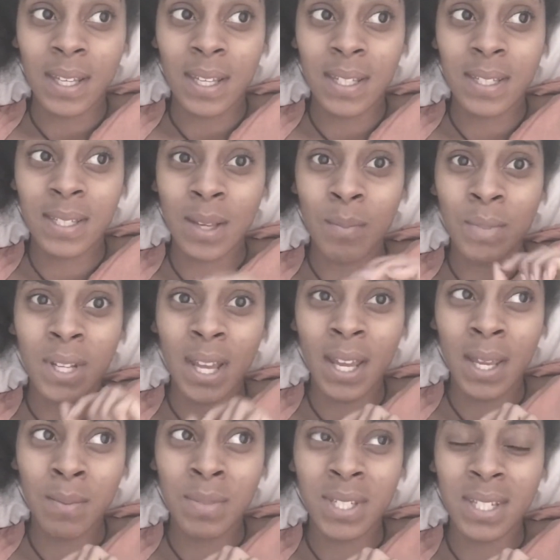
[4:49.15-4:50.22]

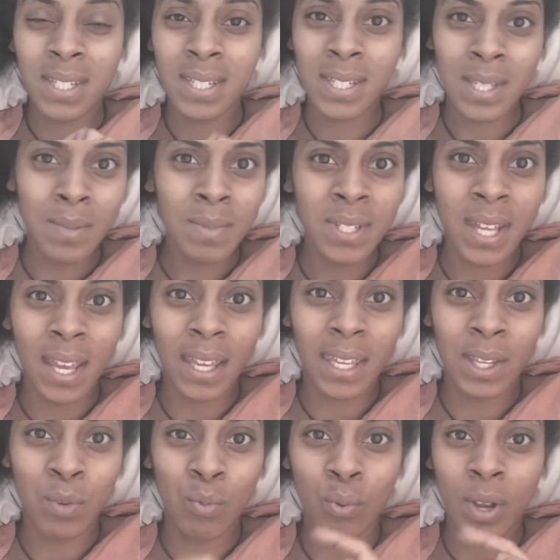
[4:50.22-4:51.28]
sometimes it seems that
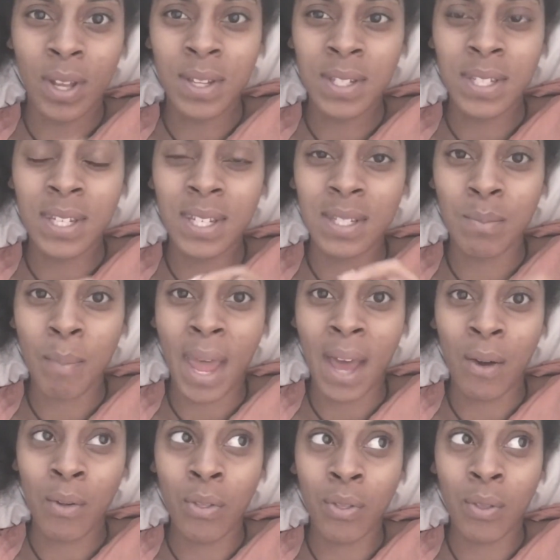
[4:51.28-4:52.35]
he runs his
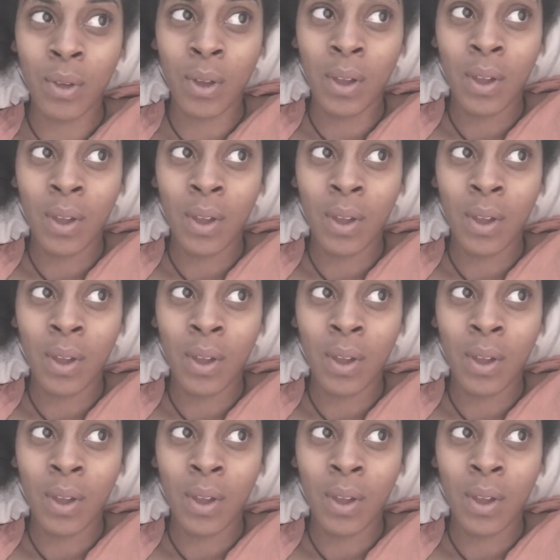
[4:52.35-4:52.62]
mouth